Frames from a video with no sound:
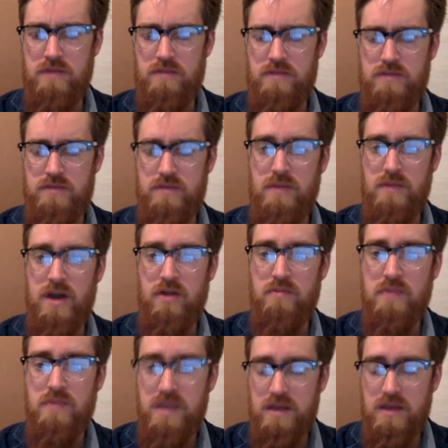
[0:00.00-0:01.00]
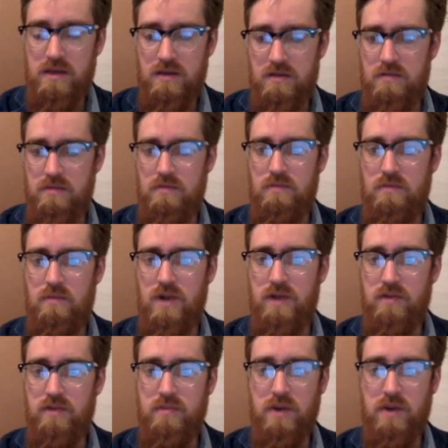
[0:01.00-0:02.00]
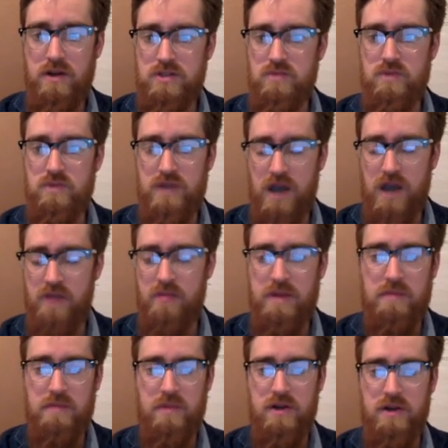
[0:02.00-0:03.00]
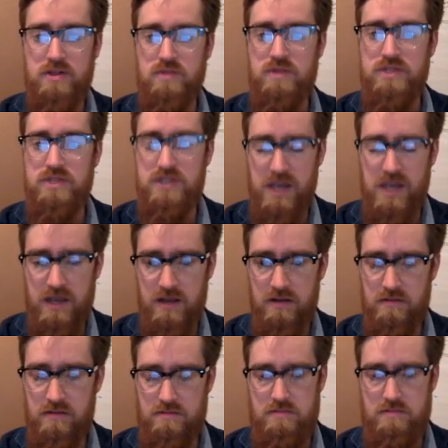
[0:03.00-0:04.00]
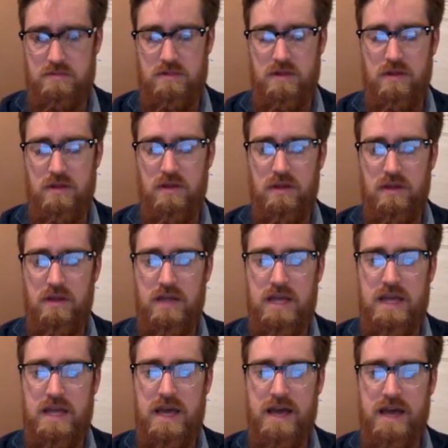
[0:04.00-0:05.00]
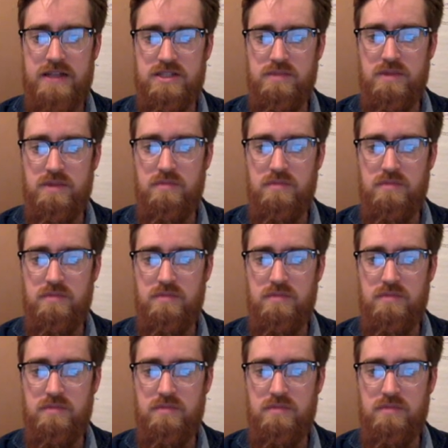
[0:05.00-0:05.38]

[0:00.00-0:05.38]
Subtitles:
So model B, however many parts we shade, it has to be